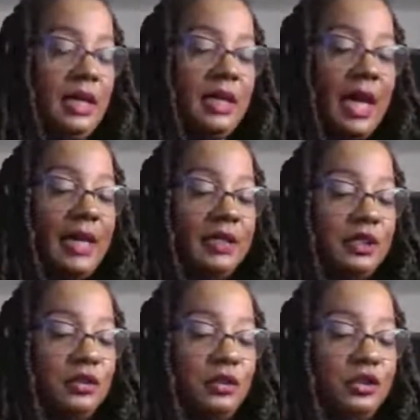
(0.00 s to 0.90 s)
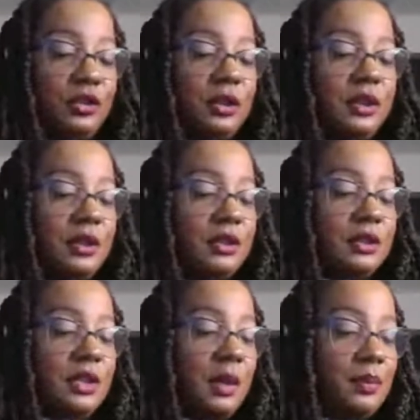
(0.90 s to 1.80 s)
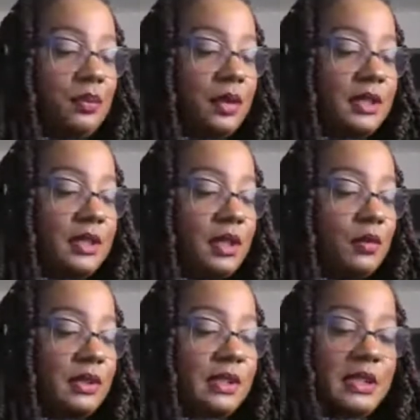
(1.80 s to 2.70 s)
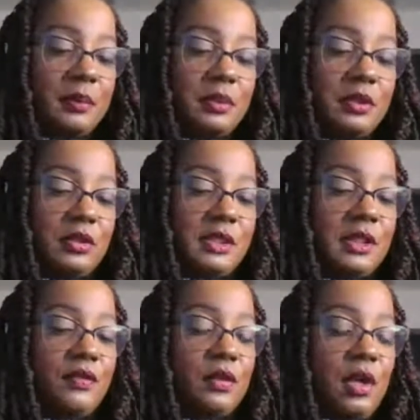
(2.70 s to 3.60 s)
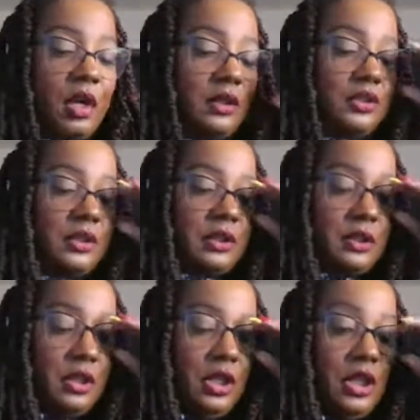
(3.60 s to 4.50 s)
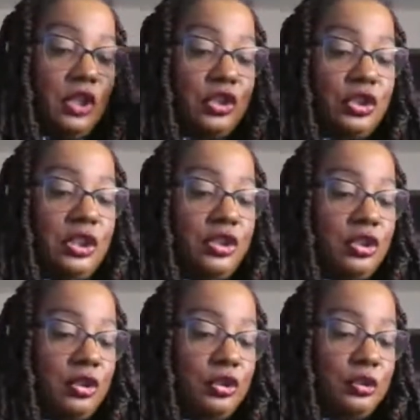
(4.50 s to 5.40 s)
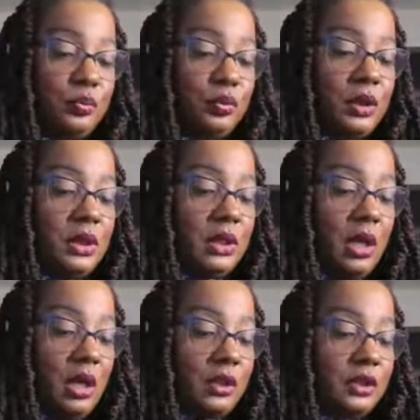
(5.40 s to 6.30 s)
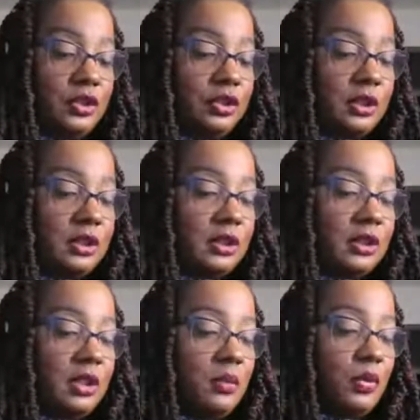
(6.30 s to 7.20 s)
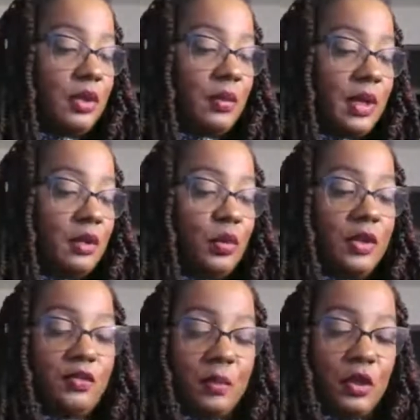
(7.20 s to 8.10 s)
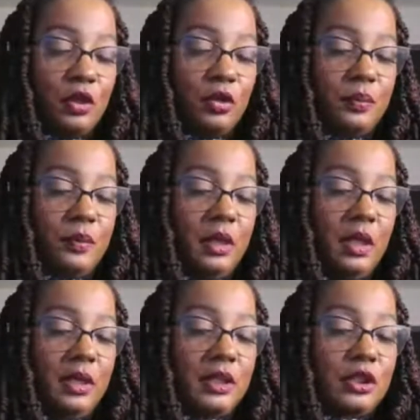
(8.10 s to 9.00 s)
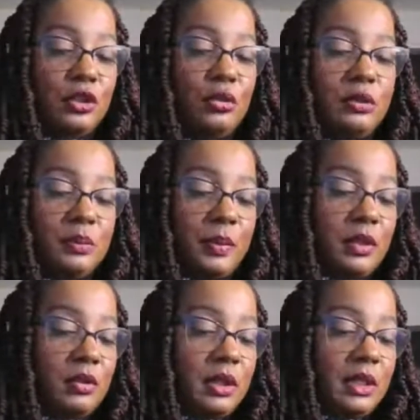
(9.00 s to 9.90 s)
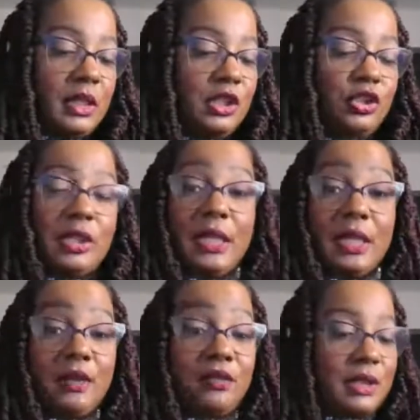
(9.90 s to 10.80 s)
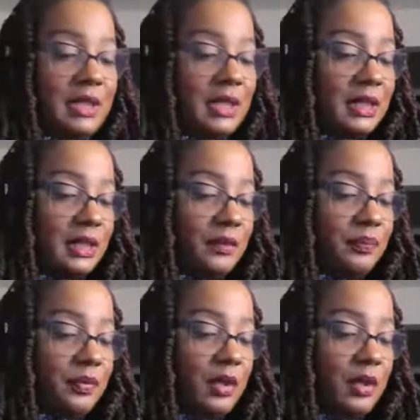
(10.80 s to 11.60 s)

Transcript: In high school, Shirley earned top grades and was accepted to several colleges. She chose Brooklyn College, just a subway ride away from home. The school was bigger than any she had ever attended.